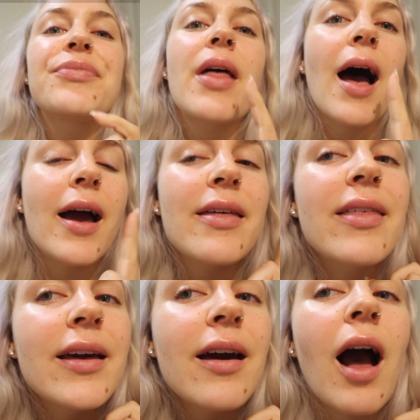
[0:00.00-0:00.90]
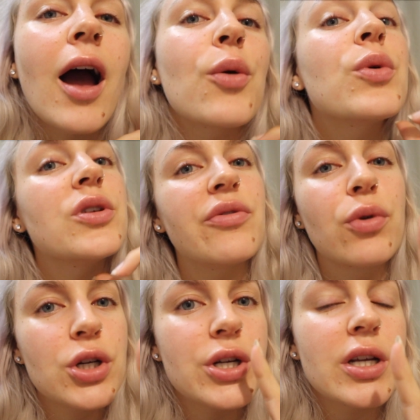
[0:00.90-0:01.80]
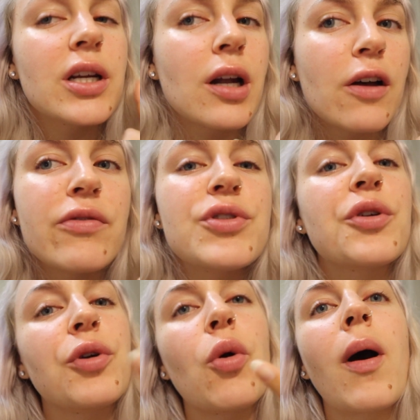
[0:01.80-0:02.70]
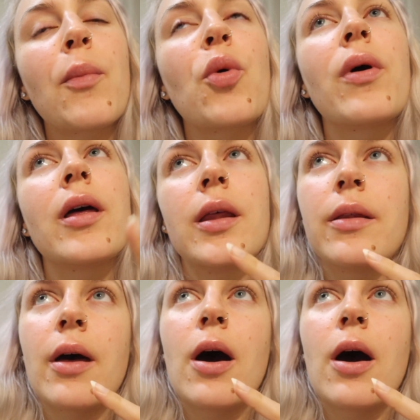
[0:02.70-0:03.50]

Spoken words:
I think I was fortunate enough to grow up with